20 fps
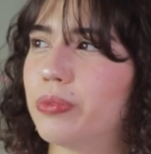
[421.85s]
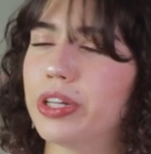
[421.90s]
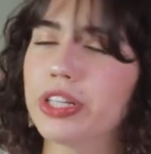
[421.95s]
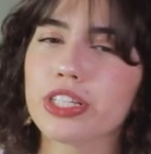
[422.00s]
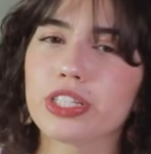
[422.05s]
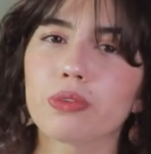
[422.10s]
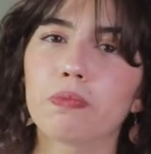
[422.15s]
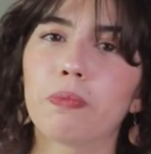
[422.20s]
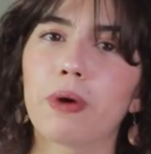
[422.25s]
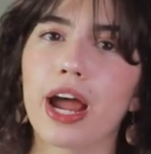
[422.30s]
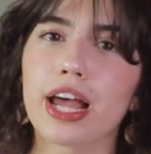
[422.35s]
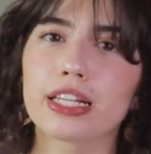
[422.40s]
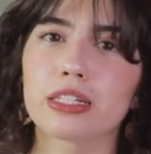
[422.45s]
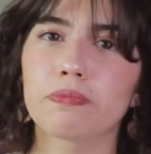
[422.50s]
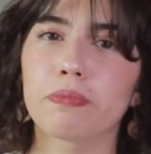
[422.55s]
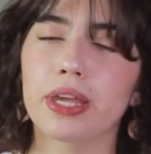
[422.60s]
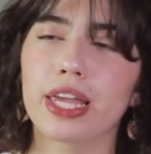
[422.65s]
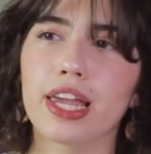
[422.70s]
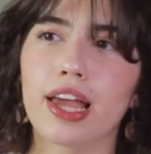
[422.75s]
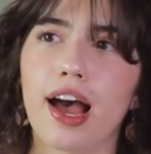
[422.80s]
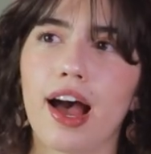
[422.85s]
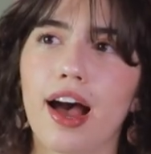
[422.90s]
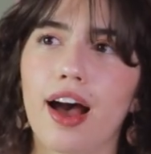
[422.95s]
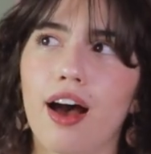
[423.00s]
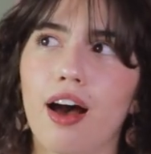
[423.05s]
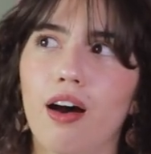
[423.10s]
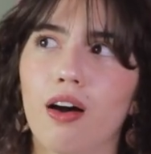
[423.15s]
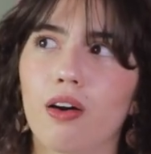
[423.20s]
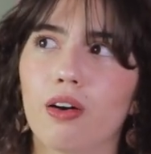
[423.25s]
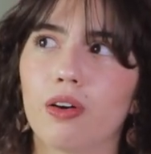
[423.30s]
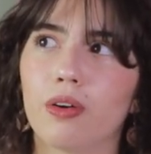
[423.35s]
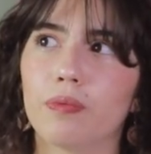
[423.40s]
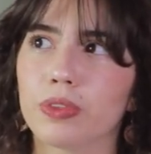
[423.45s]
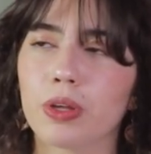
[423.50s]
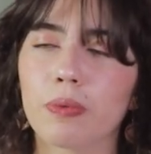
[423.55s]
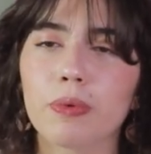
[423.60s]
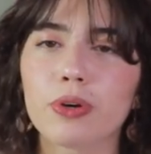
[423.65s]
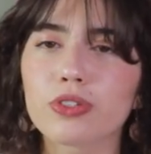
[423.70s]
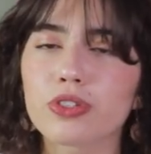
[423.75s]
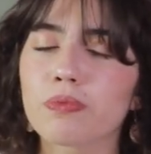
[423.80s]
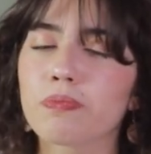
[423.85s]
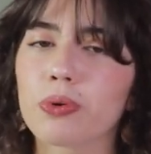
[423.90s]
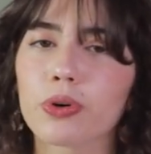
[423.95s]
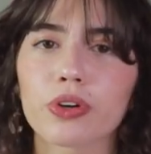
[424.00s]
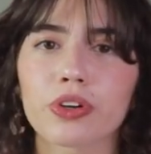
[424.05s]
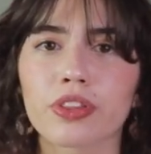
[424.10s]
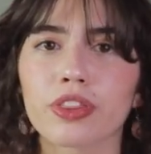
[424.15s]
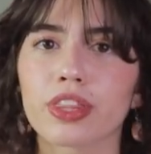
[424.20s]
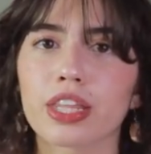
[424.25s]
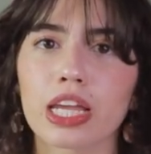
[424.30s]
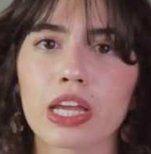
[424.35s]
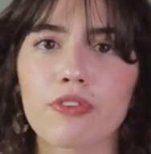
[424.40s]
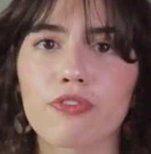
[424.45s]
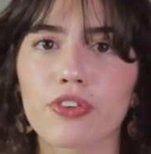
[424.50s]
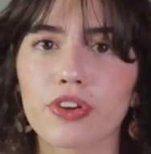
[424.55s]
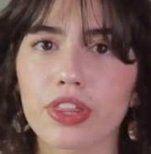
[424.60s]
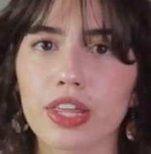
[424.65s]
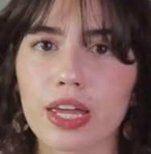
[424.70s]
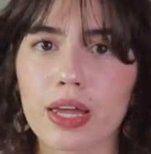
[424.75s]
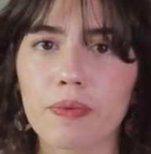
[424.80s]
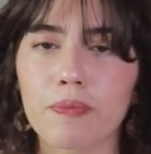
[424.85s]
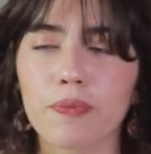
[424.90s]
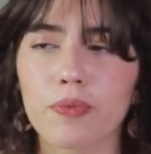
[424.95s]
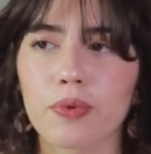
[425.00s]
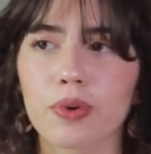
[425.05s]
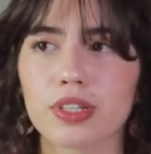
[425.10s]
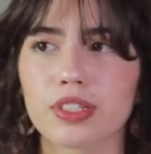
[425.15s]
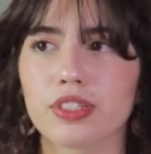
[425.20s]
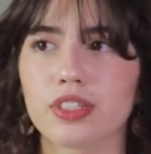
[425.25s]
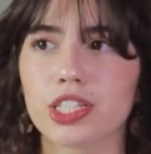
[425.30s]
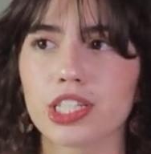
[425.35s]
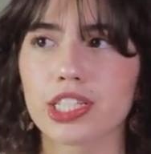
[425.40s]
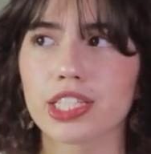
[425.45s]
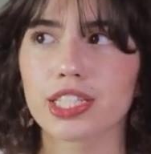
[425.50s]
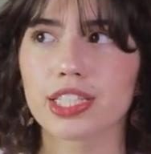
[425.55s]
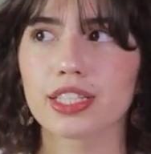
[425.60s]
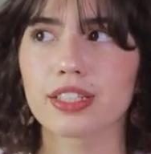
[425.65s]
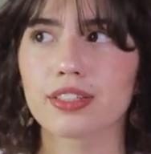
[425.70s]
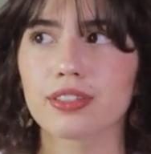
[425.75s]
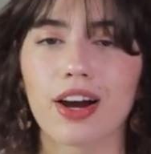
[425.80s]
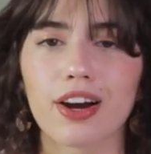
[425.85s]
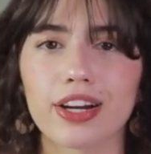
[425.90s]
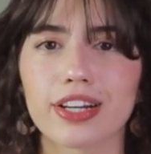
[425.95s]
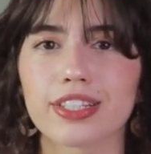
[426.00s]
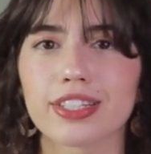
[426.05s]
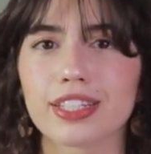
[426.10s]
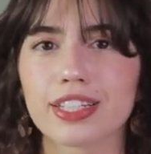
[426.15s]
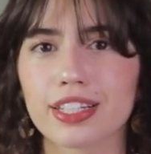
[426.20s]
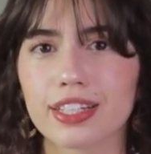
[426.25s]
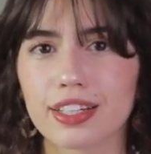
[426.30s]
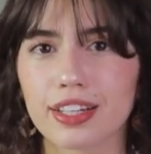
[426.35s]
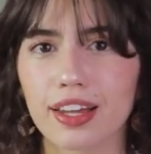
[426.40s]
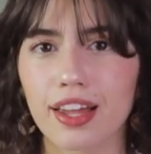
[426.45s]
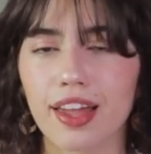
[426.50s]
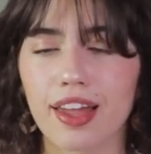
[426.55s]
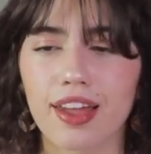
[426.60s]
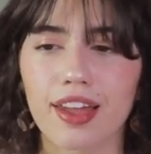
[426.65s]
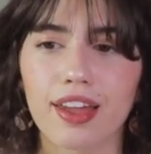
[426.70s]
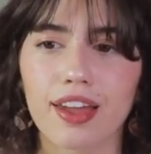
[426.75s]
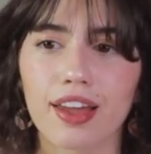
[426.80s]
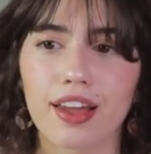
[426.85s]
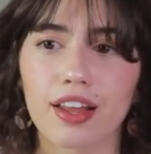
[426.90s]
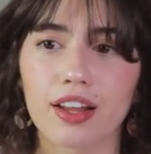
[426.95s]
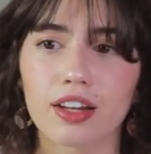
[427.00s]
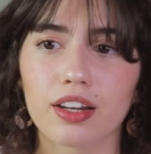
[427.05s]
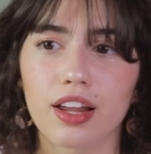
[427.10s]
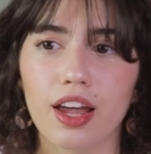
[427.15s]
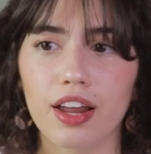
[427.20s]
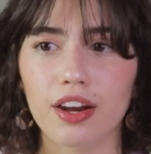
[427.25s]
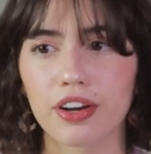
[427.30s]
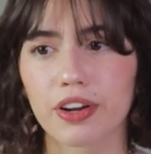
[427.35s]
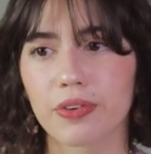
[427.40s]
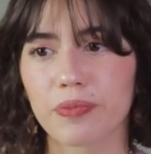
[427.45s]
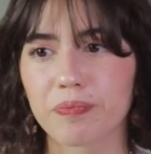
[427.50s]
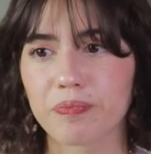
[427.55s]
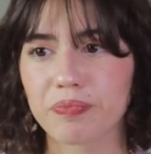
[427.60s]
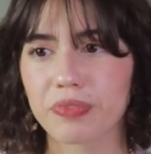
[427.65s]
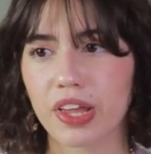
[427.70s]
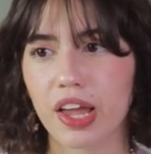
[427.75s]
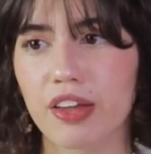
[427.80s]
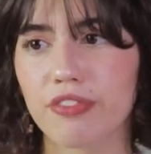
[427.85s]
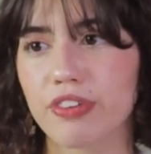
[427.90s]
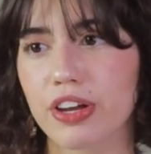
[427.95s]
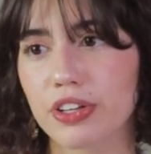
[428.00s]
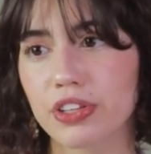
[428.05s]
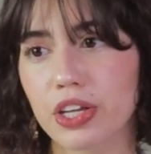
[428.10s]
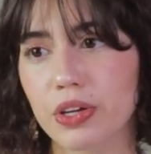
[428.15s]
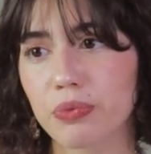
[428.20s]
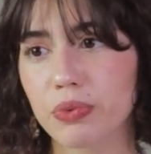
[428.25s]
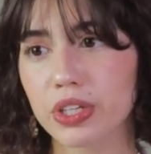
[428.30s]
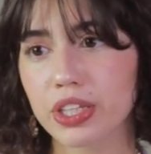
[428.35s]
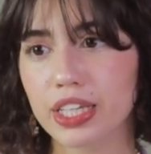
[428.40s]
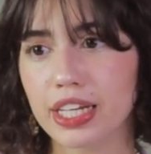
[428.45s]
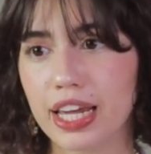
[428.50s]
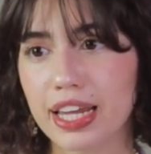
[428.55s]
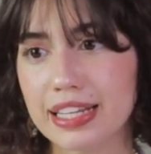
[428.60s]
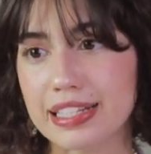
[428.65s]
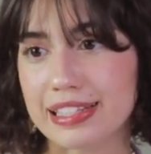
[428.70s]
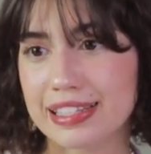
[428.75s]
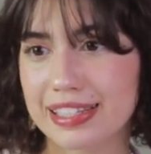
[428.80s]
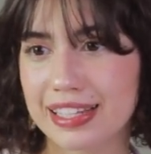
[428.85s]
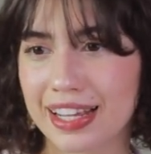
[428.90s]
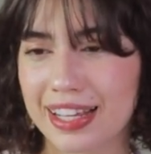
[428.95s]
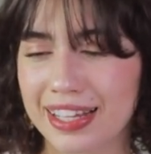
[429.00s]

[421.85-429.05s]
really surprised me how the most important thing for them was just art. And I don't know, I found that really nice.